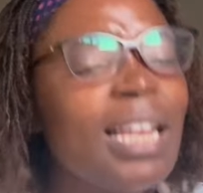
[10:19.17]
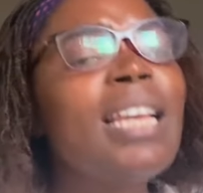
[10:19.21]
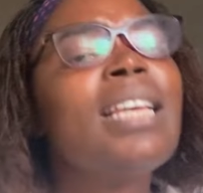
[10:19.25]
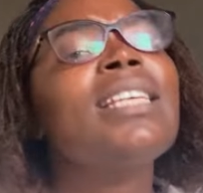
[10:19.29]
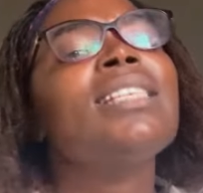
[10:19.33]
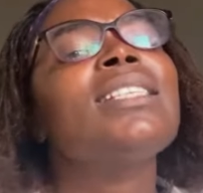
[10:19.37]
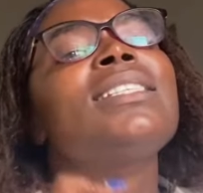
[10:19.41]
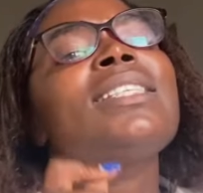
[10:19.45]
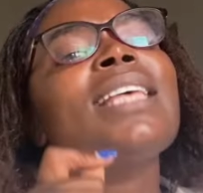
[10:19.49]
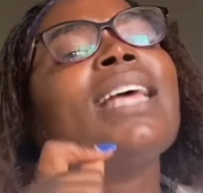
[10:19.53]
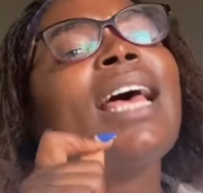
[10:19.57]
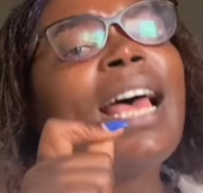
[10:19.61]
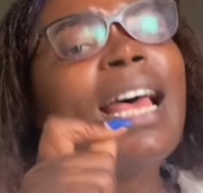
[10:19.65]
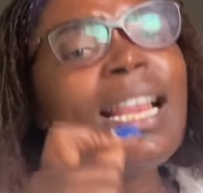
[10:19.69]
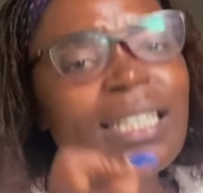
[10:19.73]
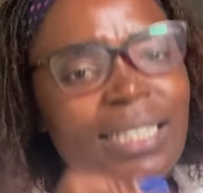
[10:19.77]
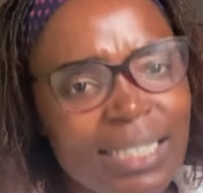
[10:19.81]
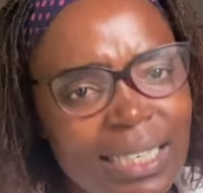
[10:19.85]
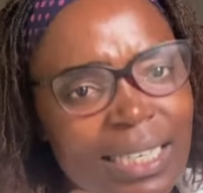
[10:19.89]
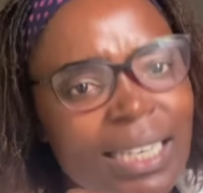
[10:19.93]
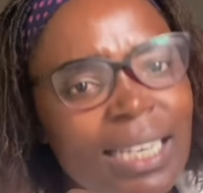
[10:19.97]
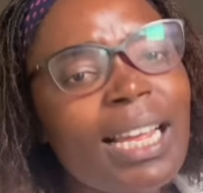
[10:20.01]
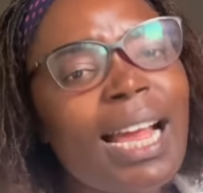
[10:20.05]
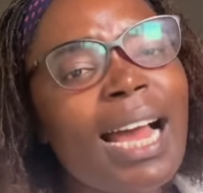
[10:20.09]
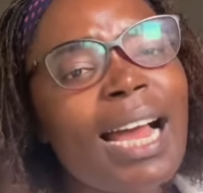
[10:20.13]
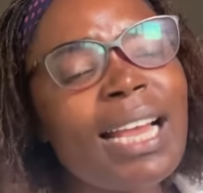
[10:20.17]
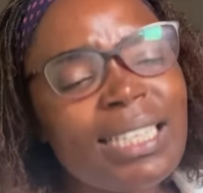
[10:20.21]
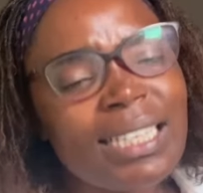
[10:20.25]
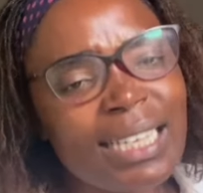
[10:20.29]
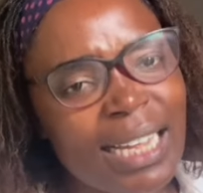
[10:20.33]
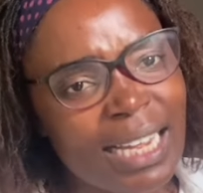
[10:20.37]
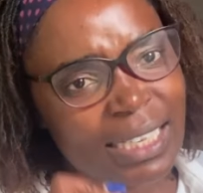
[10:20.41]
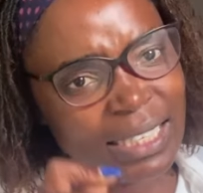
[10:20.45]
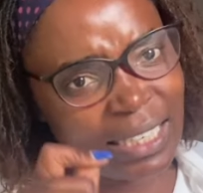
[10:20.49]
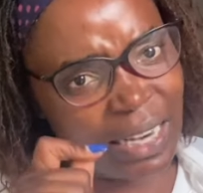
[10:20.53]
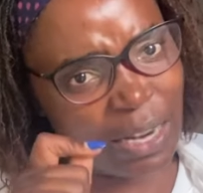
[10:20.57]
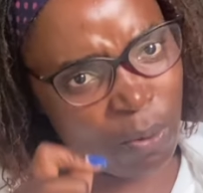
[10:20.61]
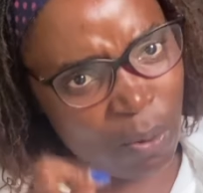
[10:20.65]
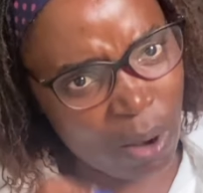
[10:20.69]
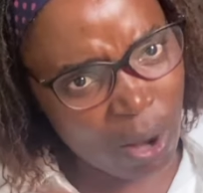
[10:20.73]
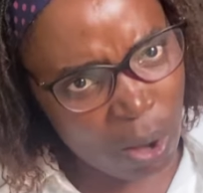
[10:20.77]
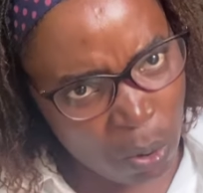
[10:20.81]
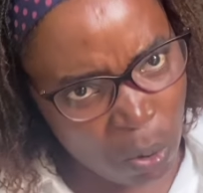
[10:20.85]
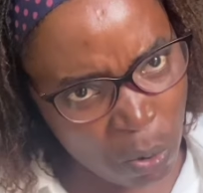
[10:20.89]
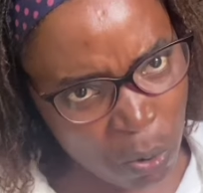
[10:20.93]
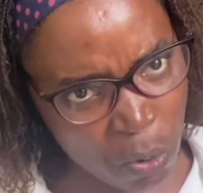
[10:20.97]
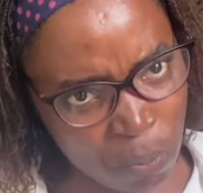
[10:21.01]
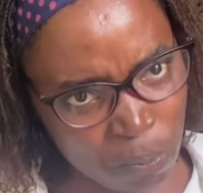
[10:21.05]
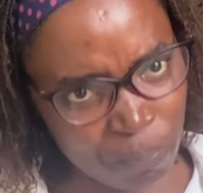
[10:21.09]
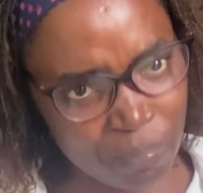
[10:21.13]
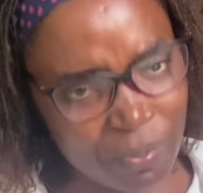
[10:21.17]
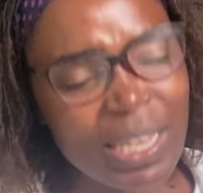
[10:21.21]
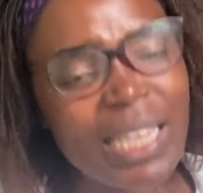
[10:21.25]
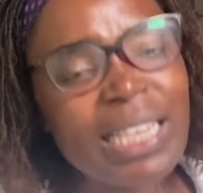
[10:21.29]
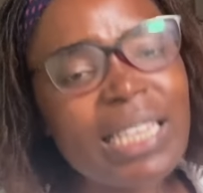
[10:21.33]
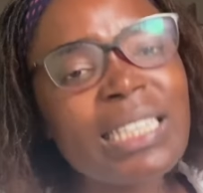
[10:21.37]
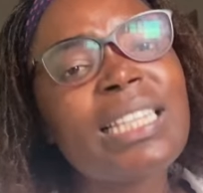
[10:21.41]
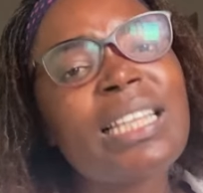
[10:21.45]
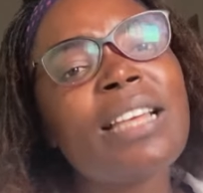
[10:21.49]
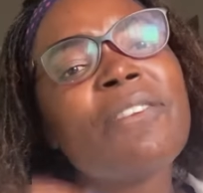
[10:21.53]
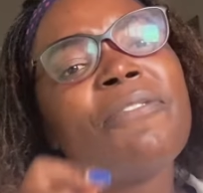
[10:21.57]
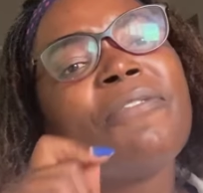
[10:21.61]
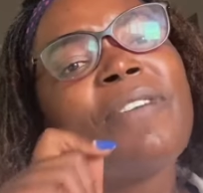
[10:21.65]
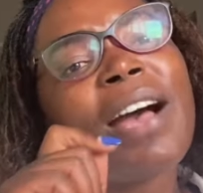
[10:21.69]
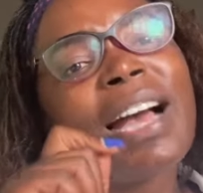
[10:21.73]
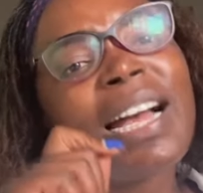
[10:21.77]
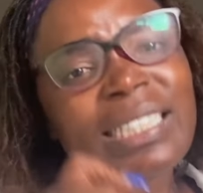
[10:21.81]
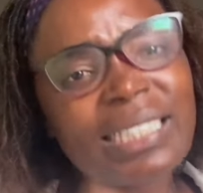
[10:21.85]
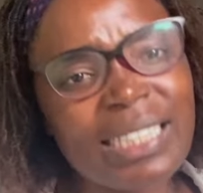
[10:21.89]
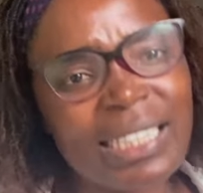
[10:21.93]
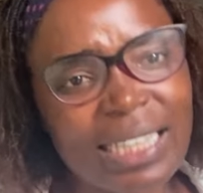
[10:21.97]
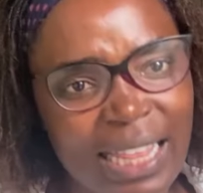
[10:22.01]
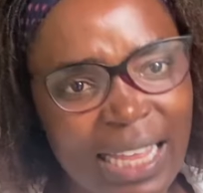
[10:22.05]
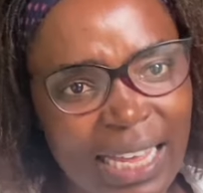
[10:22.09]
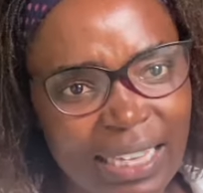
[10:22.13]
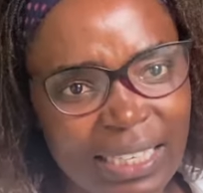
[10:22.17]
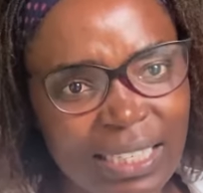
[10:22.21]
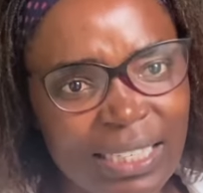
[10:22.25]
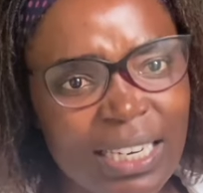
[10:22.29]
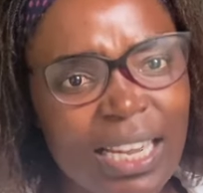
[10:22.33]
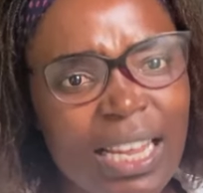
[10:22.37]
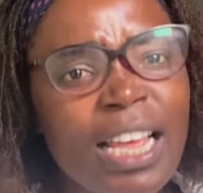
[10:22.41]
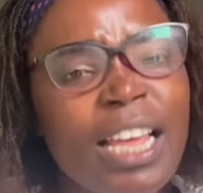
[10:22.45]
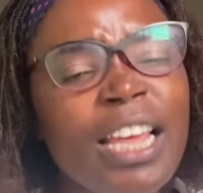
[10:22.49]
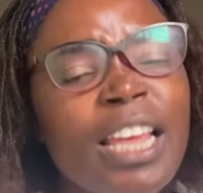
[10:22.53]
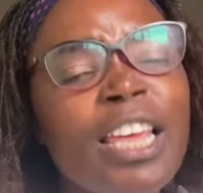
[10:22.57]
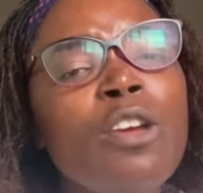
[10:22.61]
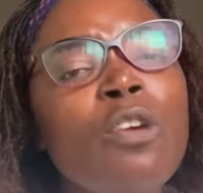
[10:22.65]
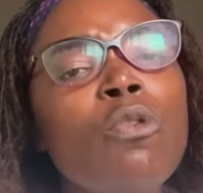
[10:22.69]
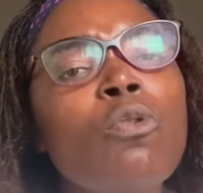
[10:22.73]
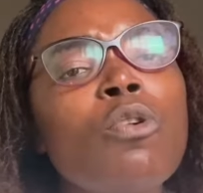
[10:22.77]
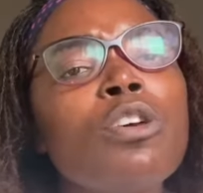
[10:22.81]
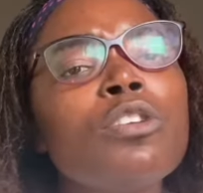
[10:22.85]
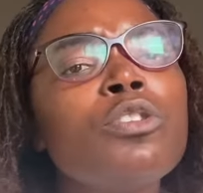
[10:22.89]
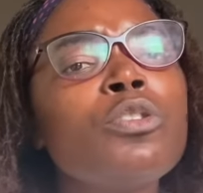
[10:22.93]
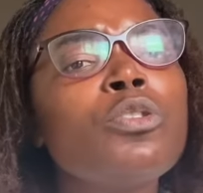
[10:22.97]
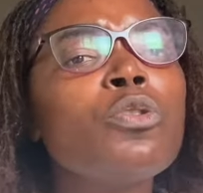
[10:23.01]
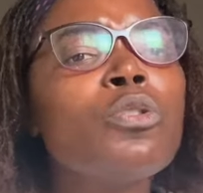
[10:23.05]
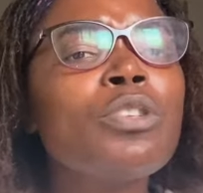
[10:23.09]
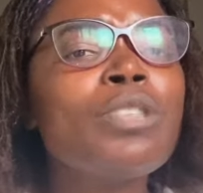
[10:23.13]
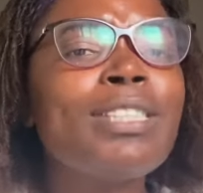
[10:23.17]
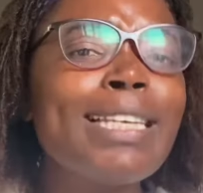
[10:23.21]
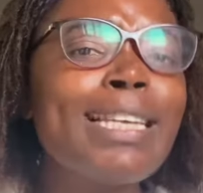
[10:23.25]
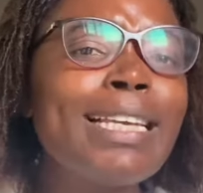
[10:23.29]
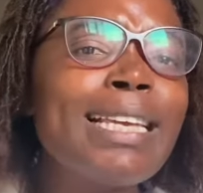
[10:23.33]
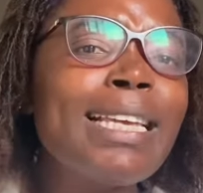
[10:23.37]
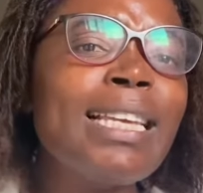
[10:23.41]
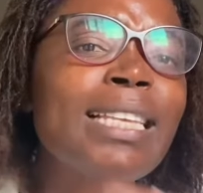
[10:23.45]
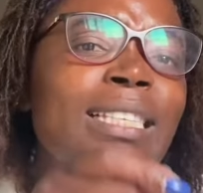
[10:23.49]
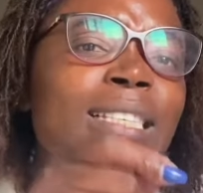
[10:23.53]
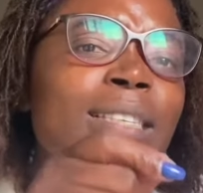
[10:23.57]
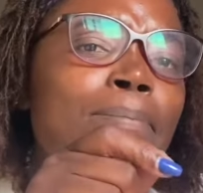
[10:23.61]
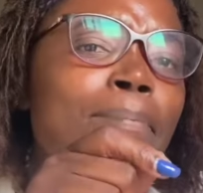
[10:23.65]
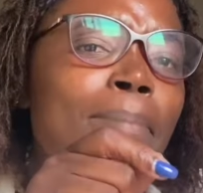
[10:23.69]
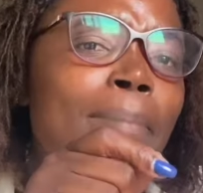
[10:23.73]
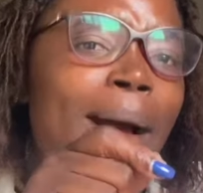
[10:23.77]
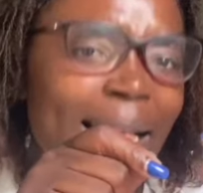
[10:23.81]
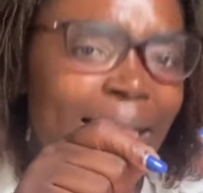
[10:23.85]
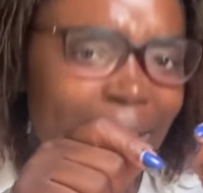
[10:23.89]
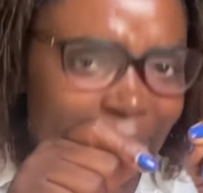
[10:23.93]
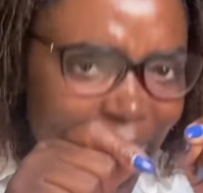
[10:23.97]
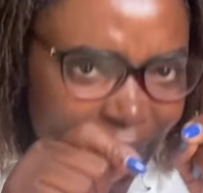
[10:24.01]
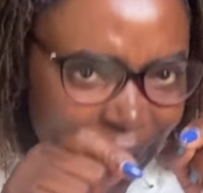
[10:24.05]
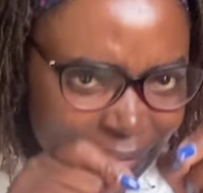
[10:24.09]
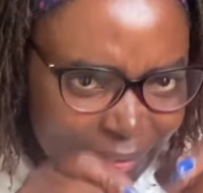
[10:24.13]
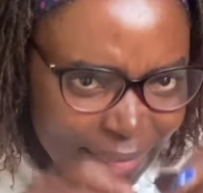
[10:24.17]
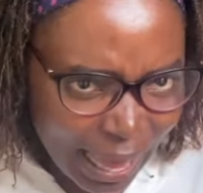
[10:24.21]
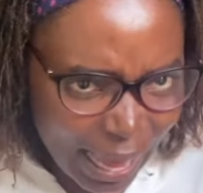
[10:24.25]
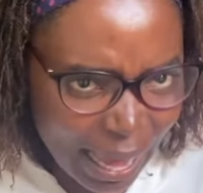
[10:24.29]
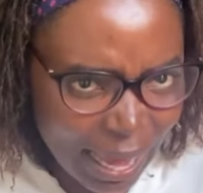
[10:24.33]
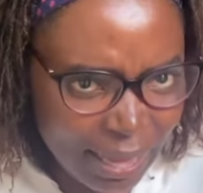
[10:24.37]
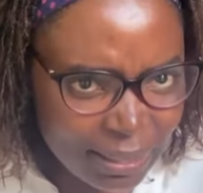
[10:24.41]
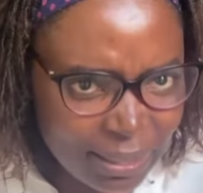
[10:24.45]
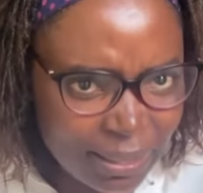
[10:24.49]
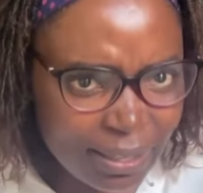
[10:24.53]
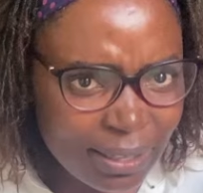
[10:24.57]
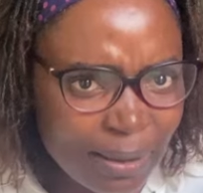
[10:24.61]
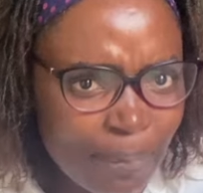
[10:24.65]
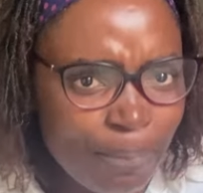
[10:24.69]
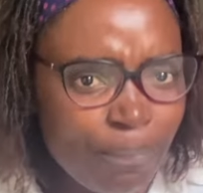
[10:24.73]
sent Rigathi Gachagua home is the fact that he was using his mother tongue